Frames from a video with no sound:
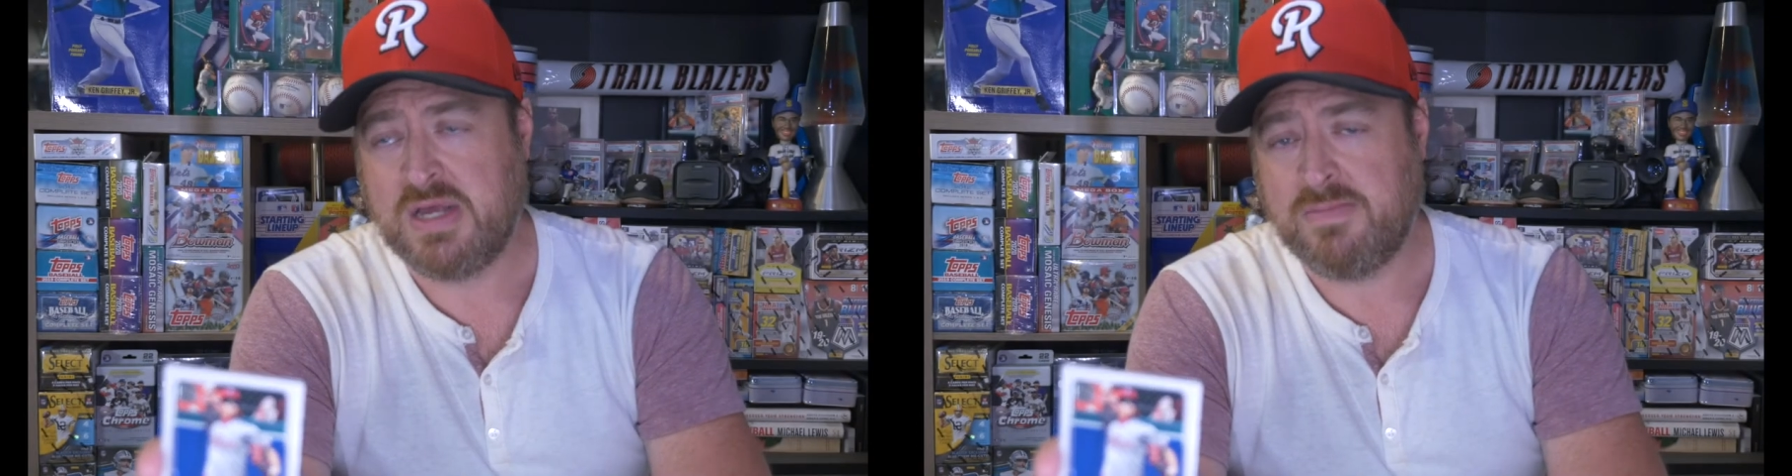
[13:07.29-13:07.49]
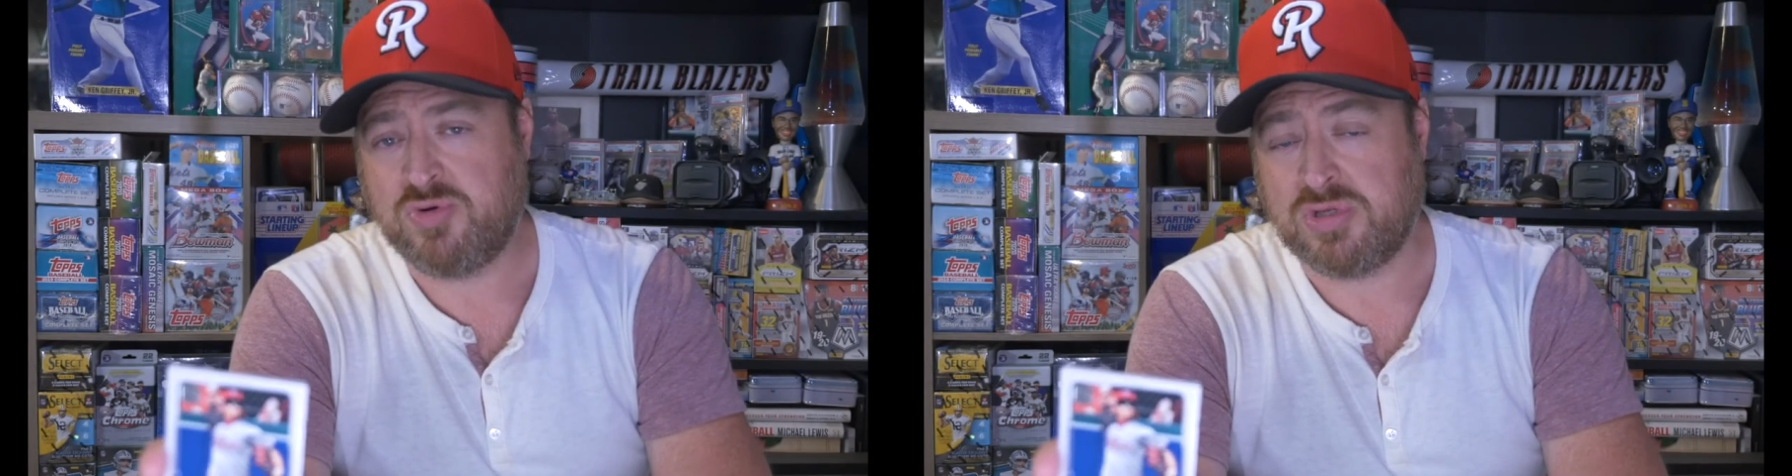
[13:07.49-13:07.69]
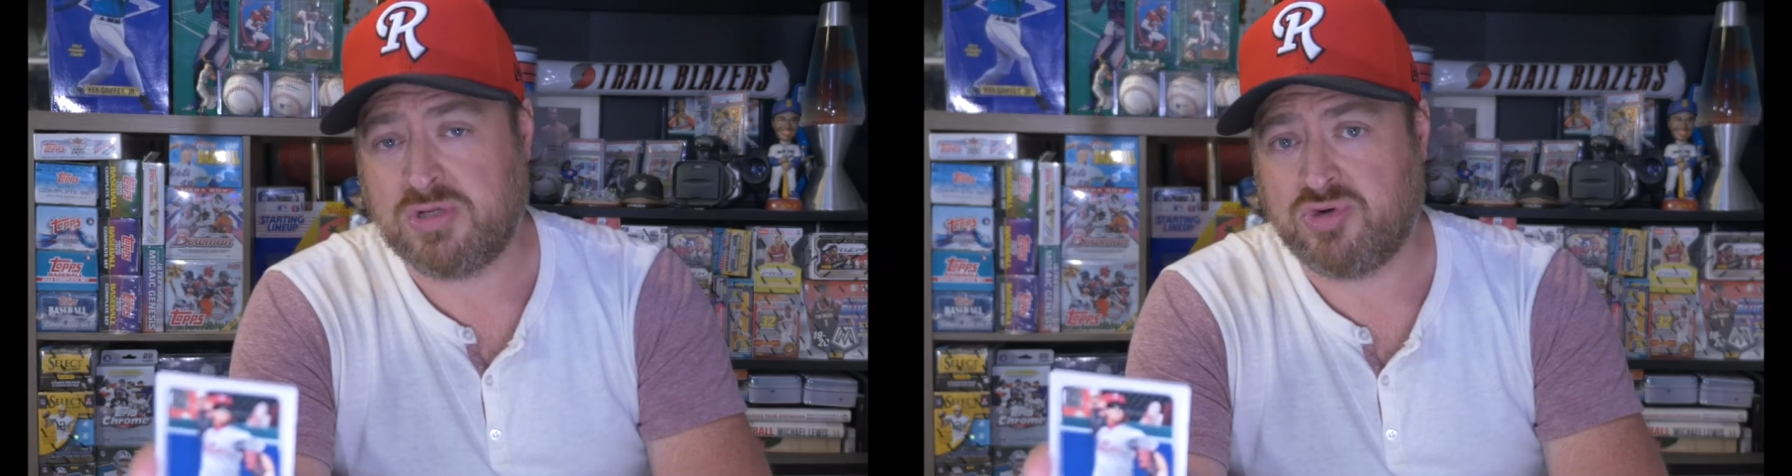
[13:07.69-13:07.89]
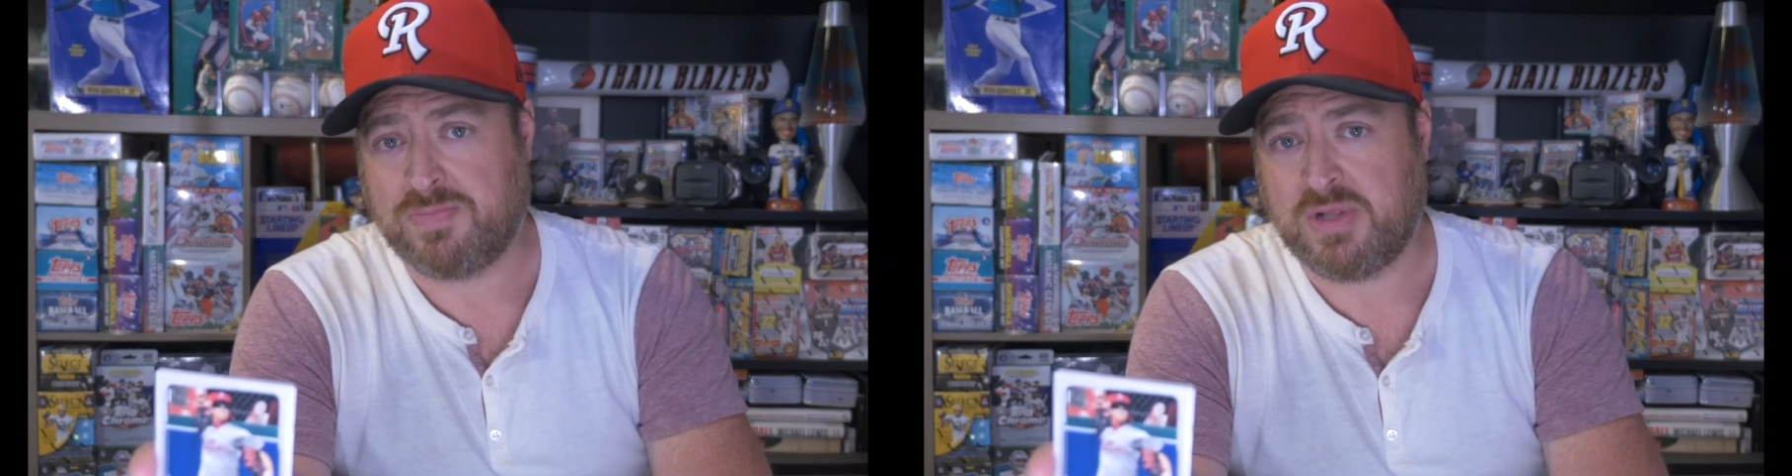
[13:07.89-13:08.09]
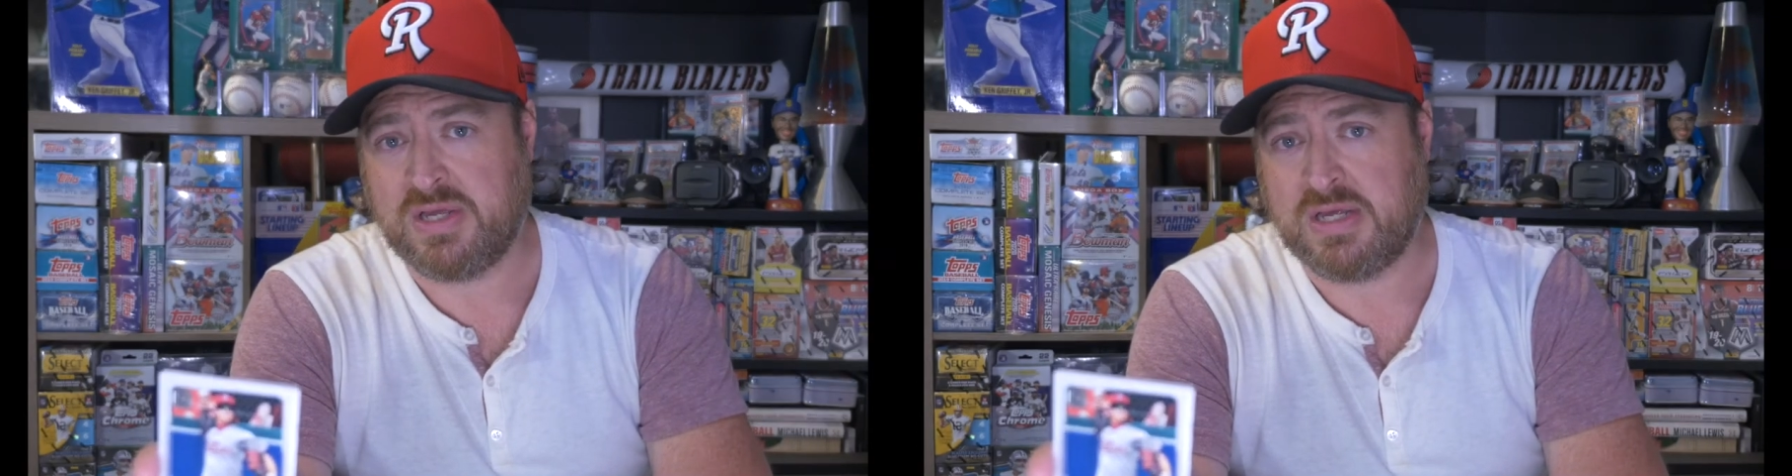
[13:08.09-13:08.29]
between
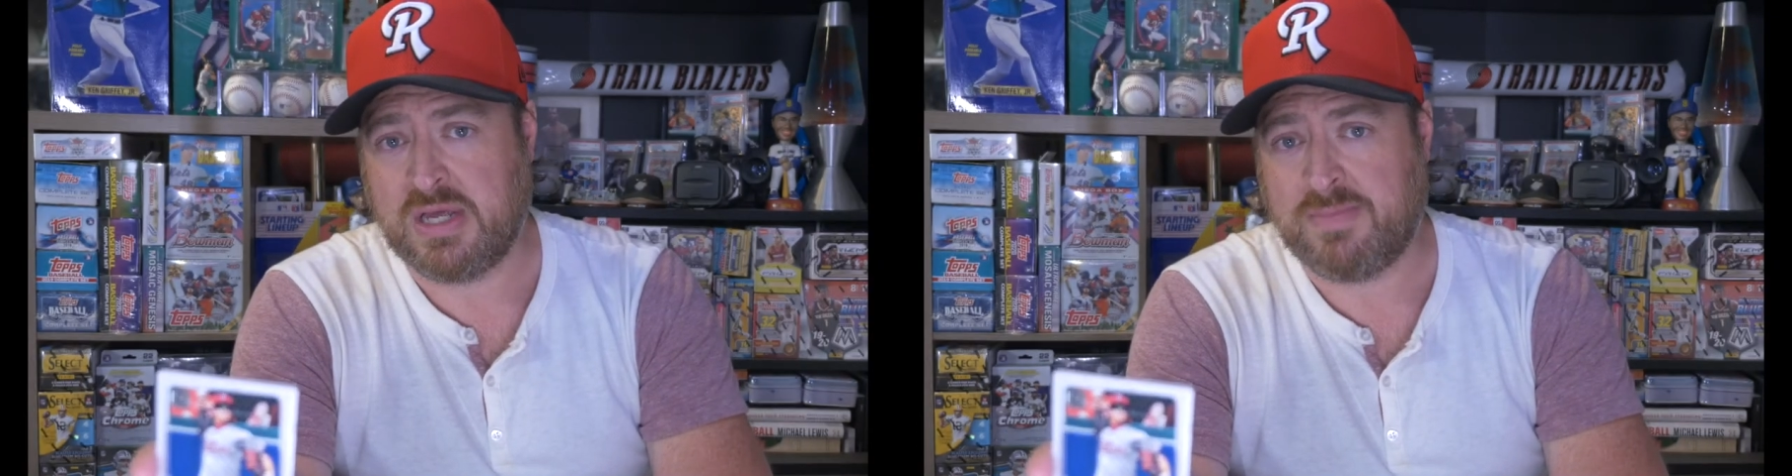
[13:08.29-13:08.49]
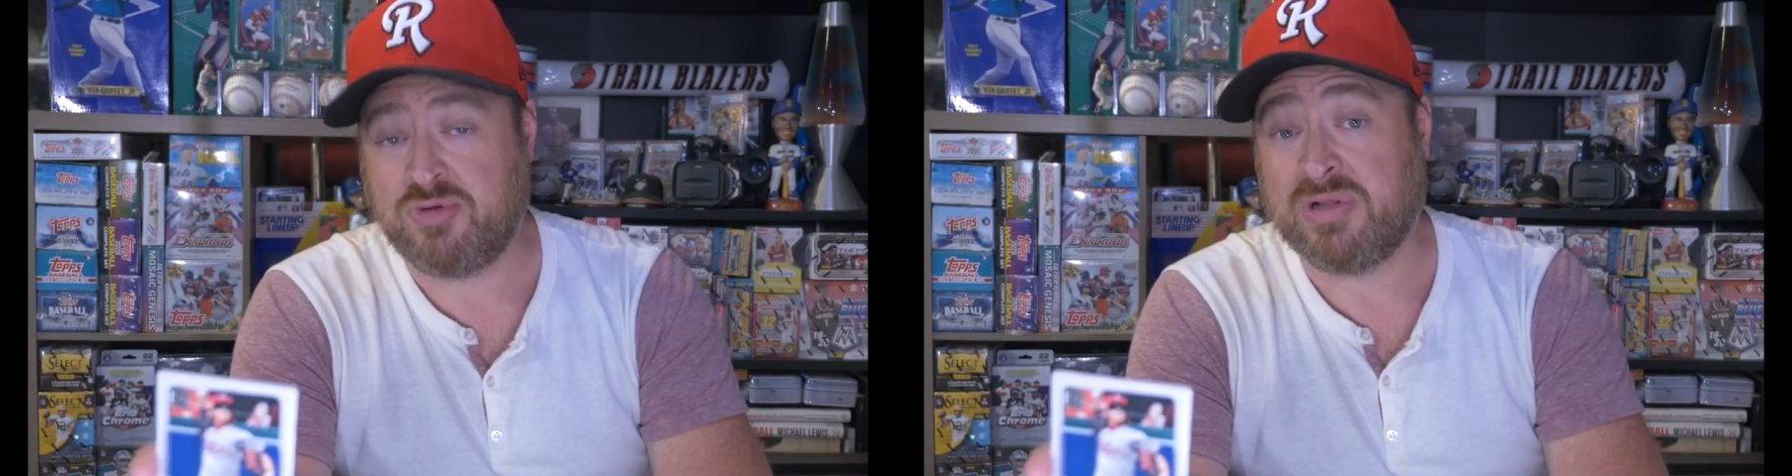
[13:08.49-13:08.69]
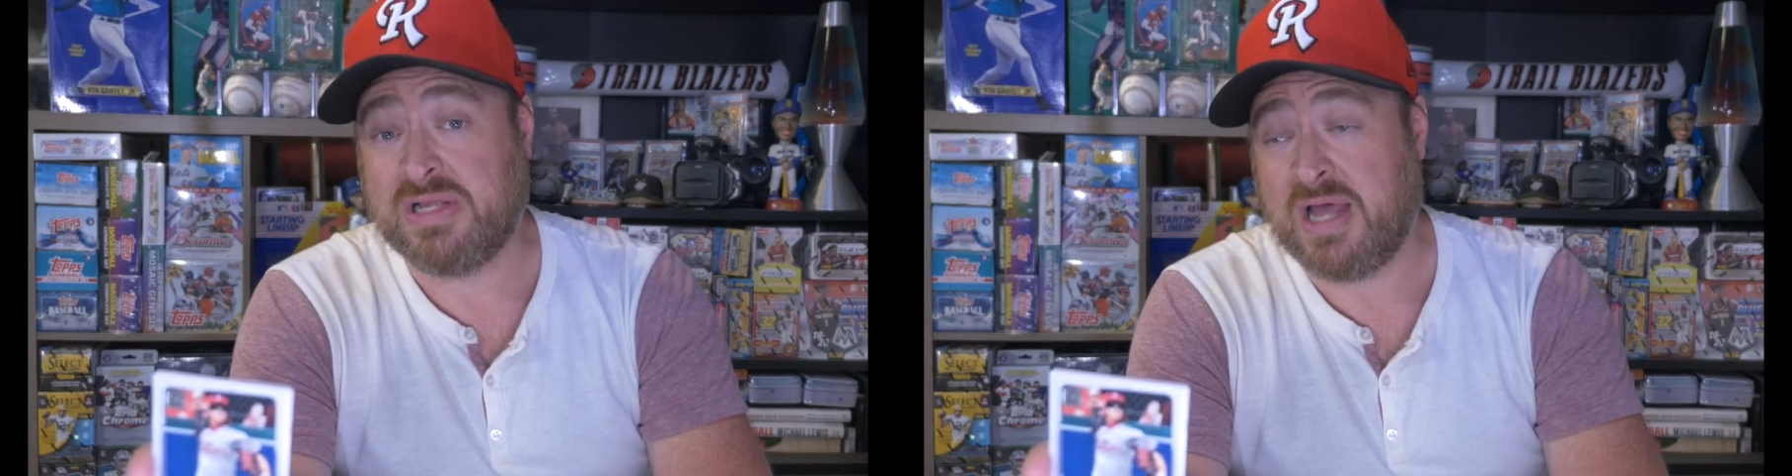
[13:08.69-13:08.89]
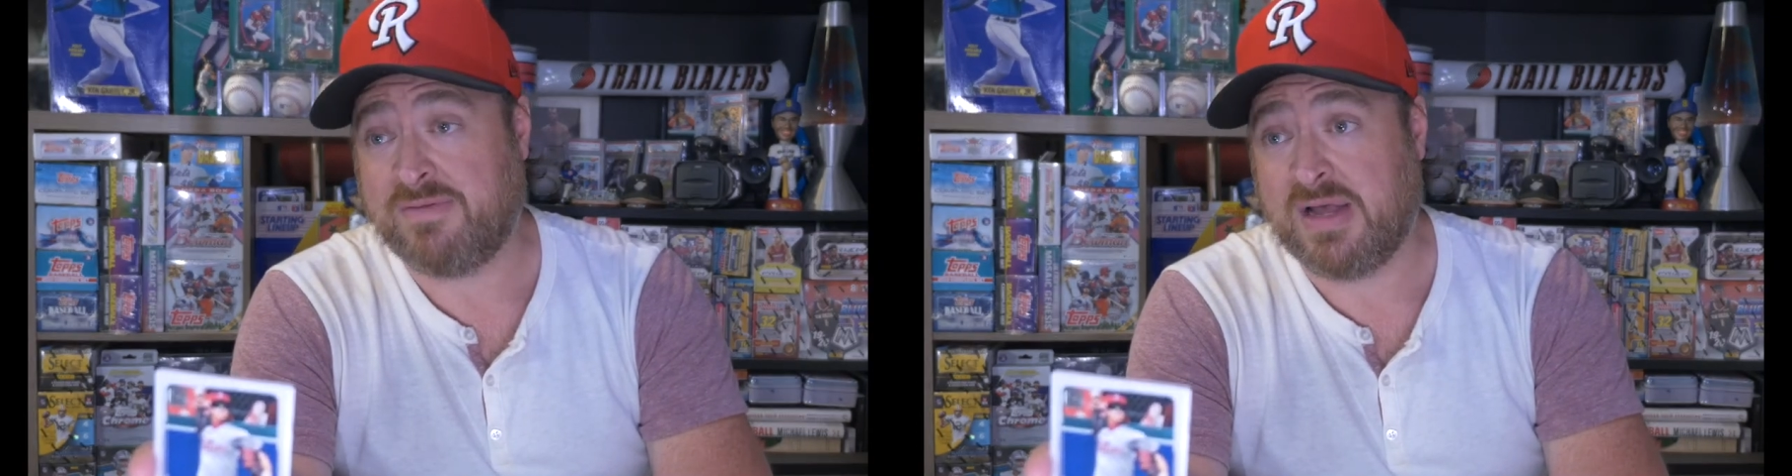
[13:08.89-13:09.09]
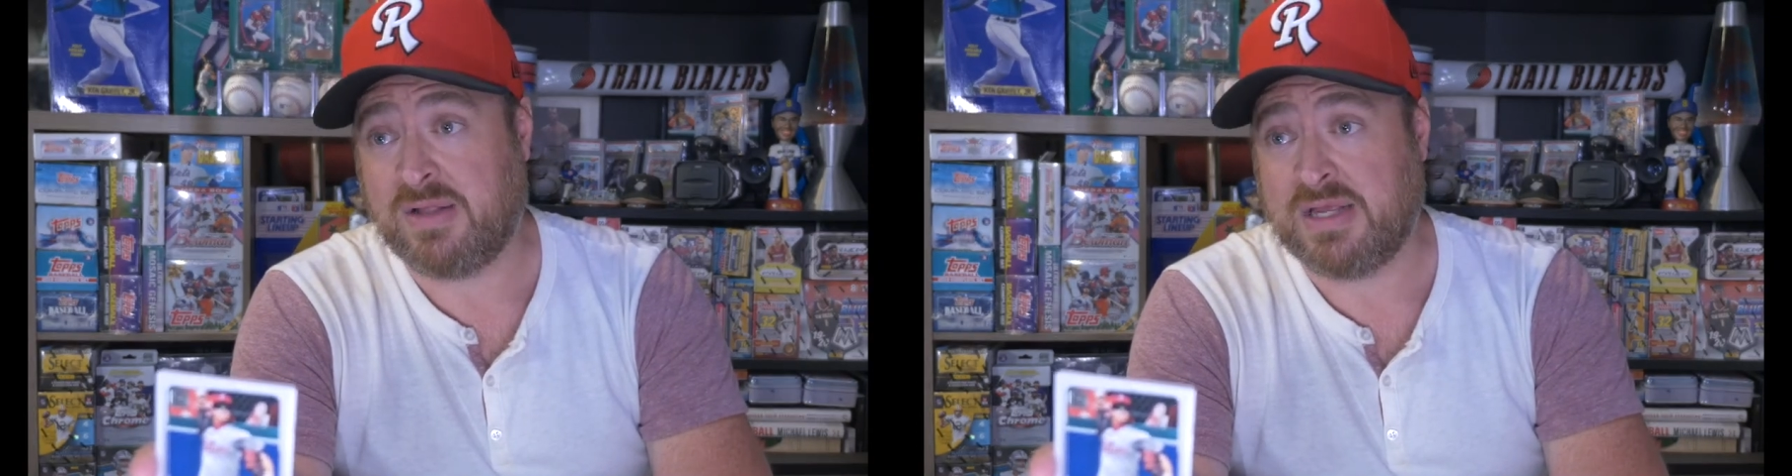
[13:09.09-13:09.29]
Lehigh
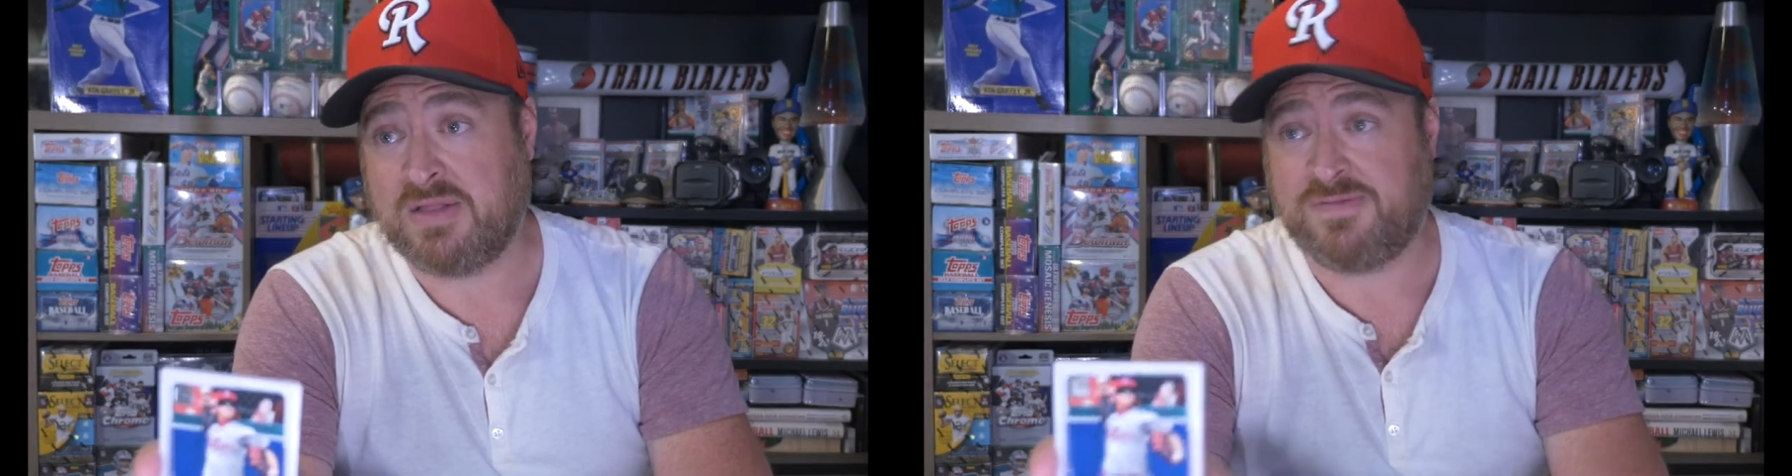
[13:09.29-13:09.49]
Valley and the